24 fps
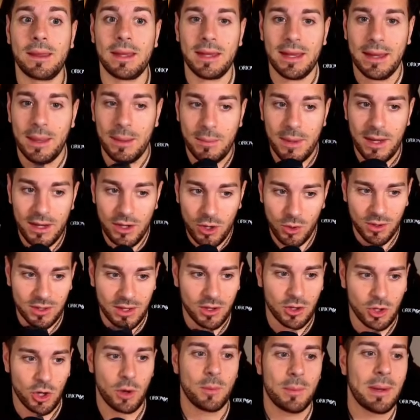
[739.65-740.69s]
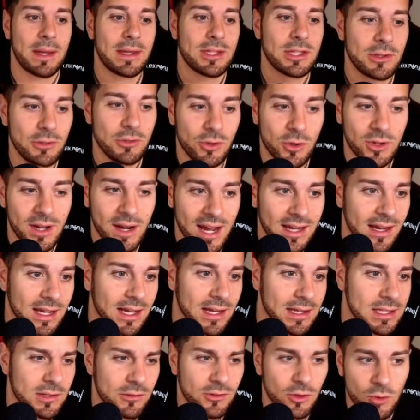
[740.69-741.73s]
Let me know in the comments if you like
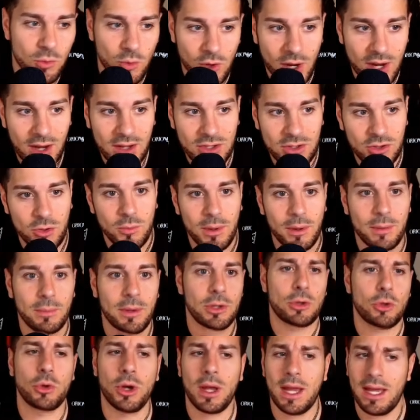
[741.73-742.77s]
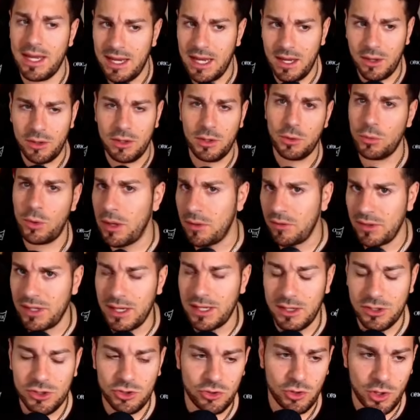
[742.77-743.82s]
it, if you want us to maybe try it out in one of the
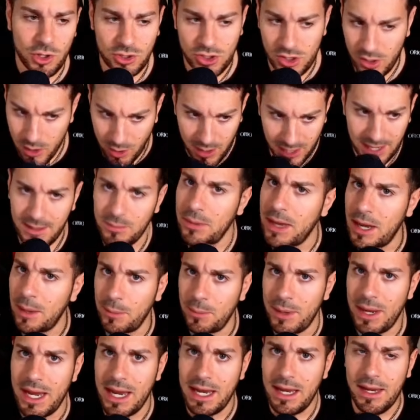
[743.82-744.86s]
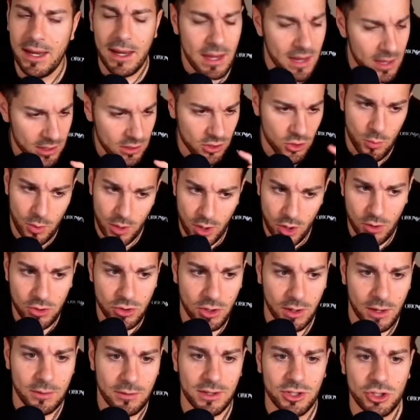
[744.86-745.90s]
instructional games I play, so we
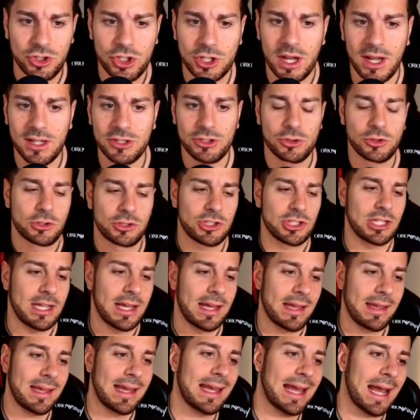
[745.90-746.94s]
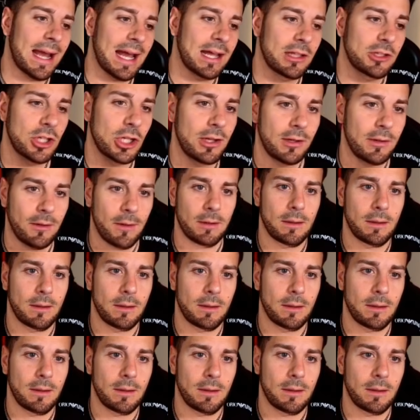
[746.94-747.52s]
also have the chance to see it in action.